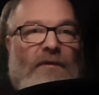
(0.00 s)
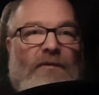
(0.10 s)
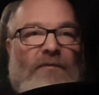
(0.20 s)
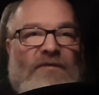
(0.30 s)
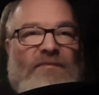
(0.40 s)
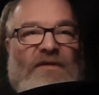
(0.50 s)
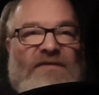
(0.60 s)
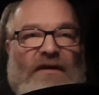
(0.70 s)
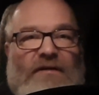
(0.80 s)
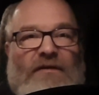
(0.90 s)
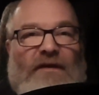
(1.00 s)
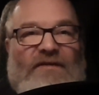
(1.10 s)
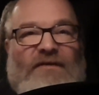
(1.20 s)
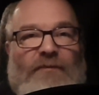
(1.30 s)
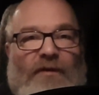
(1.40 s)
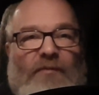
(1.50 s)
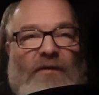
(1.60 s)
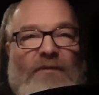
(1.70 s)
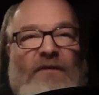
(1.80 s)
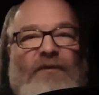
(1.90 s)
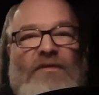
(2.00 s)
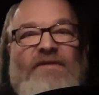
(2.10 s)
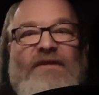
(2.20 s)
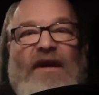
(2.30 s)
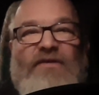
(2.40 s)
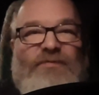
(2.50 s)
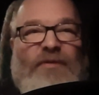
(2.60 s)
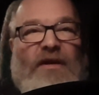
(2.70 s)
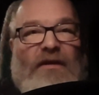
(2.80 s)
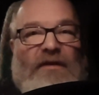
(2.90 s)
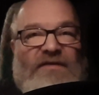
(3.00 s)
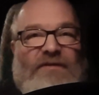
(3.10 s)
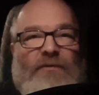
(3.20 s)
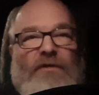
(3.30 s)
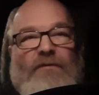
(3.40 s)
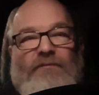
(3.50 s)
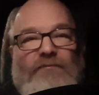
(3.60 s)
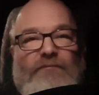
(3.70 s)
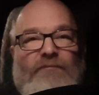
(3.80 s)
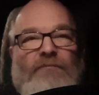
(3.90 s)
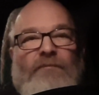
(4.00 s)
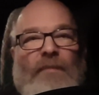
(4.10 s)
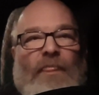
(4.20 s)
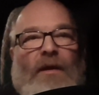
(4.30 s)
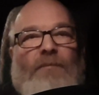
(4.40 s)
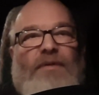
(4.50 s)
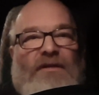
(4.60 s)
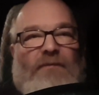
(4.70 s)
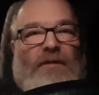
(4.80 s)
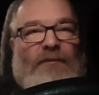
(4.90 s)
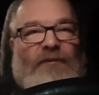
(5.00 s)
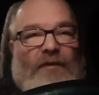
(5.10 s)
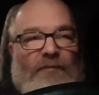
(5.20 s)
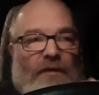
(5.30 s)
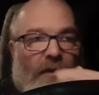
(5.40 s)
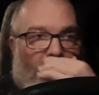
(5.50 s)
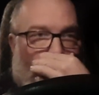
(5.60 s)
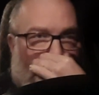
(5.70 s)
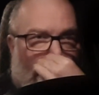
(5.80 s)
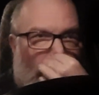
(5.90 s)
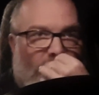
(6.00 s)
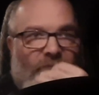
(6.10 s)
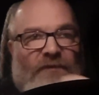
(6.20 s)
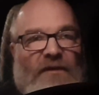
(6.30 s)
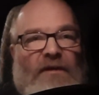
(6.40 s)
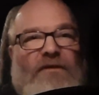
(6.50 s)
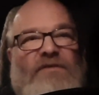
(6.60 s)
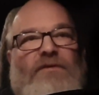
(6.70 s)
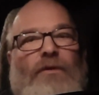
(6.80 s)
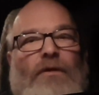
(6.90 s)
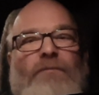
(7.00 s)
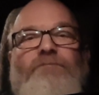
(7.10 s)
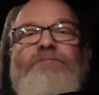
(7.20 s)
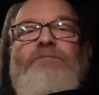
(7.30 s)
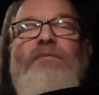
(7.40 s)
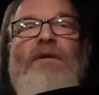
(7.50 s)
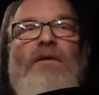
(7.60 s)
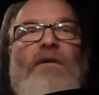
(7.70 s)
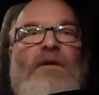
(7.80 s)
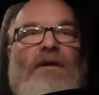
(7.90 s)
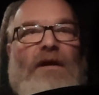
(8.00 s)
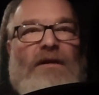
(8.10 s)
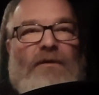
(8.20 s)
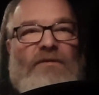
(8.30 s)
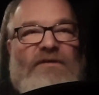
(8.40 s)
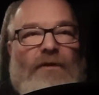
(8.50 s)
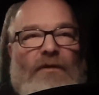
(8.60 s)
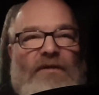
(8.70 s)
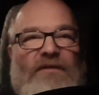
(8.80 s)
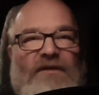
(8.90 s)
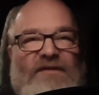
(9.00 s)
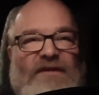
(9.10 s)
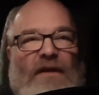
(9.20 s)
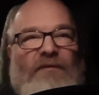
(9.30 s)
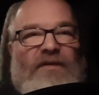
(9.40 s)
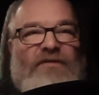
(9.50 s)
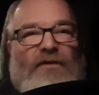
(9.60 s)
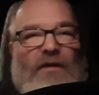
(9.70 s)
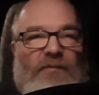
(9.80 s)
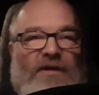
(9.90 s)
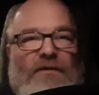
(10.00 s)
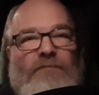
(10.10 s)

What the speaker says: It was my second customer, but my first cash-paying customer. I picked him up from a liquor store, and he was going to the Salvation Army.